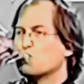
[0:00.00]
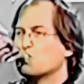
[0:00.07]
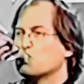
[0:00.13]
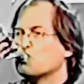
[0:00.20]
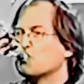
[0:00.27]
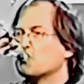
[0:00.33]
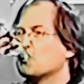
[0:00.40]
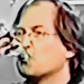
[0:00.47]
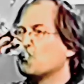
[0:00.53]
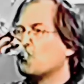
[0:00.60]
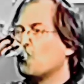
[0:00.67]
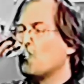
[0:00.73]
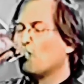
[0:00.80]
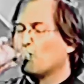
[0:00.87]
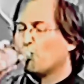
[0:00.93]
Anyway,
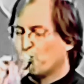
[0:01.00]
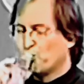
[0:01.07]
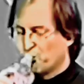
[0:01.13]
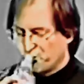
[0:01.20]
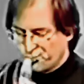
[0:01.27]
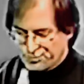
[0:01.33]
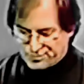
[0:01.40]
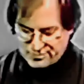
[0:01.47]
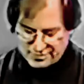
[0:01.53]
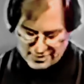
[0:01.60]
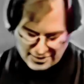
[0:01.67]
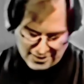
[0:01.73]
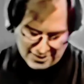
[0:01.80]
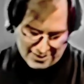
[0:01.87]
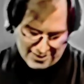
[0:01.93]
one of his best
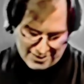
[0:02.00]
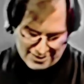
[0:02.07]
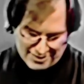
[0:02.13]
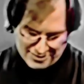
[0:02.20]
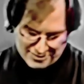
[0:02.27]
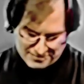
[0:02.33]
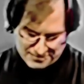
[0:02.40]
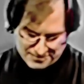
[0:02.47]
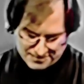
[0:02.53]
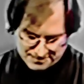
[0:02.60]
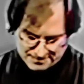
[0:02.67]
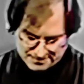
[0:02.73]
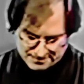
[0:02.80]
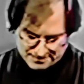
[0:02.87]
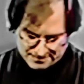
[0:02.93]
sayings was,
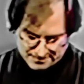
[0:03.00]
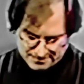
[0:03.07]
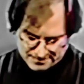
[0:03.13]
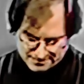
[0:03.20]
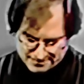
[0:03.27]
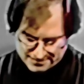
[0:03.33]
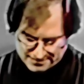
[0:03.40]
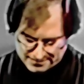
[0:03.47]
most